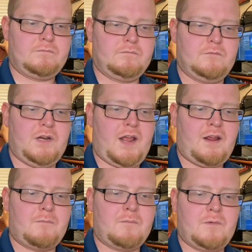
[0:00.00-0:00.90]

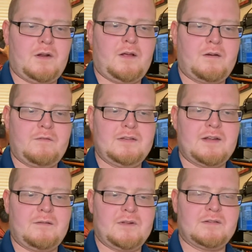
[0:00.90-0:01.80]
name a lot of these
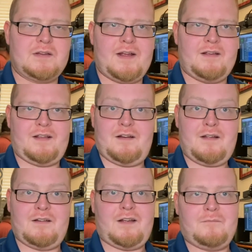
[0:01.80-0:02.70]
elements. I
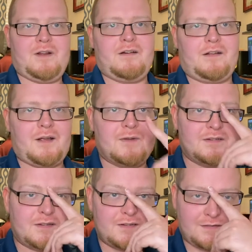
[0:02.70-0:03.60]
cannot. I am not a chemist.